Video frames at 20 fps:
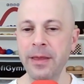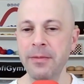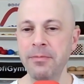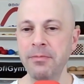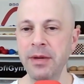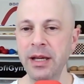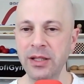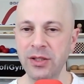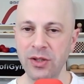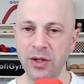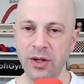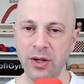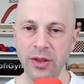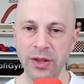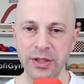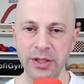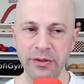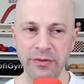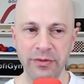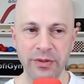makes all
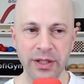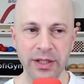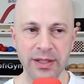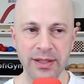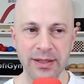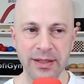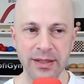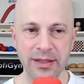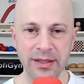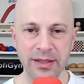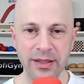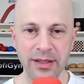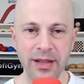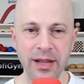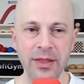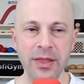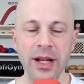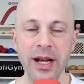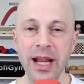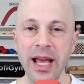the difference.
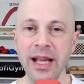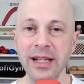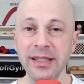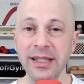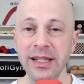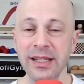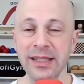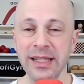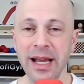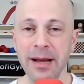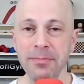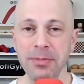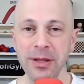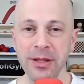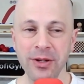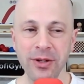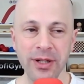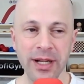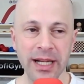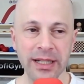And the last example
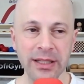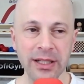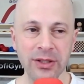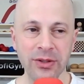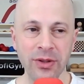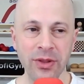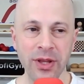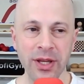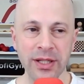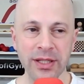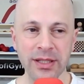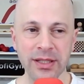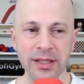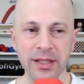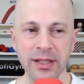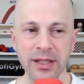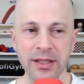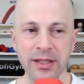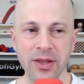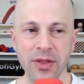connected to this
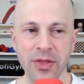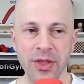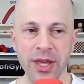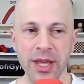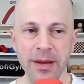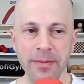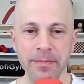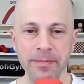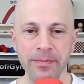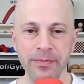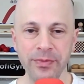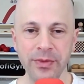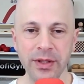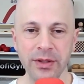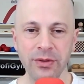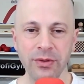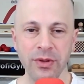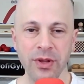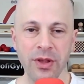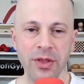theme,
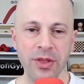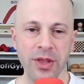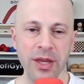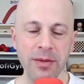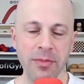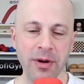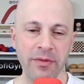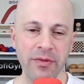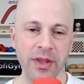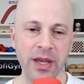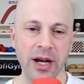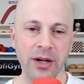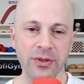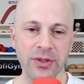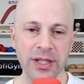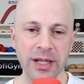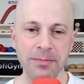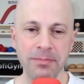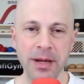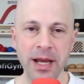to the theme of the
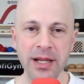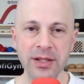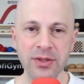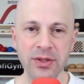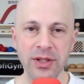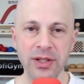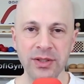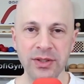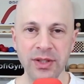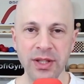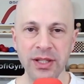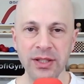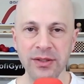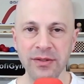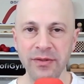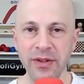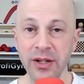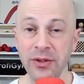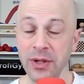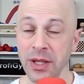outside passer, is
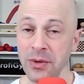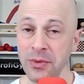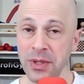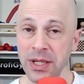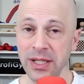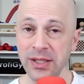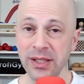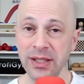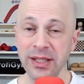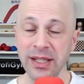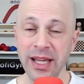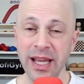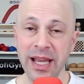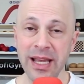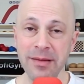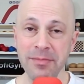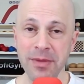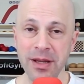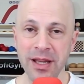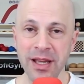this very recent
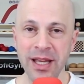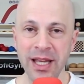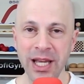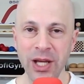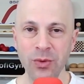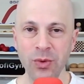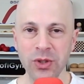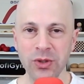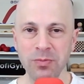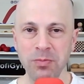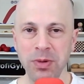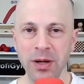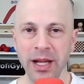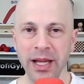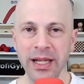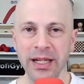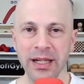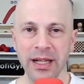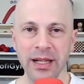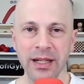game. It was
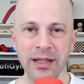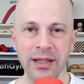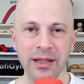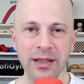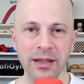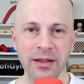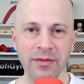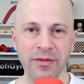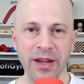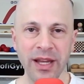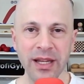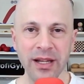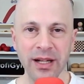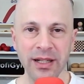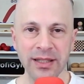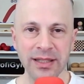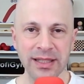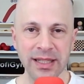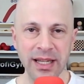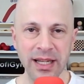played in Weg
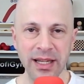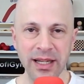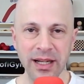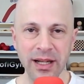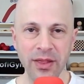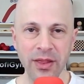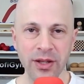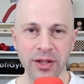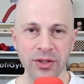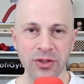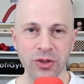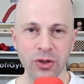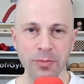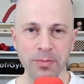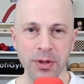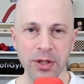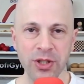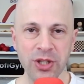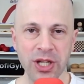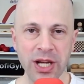an See in the
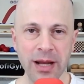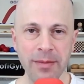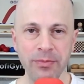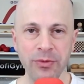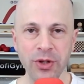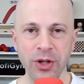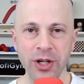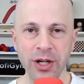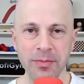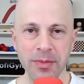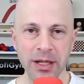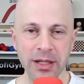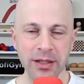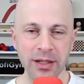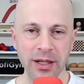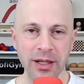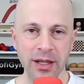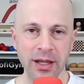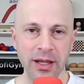Super GM tournament,